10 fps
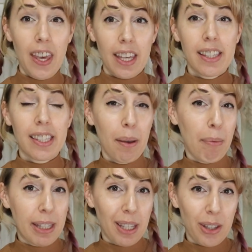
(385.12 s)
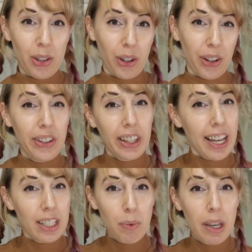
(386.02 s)
this amazing skirt
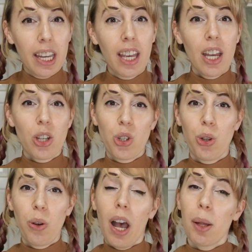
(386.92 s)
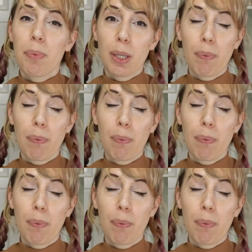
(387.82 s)
last week to help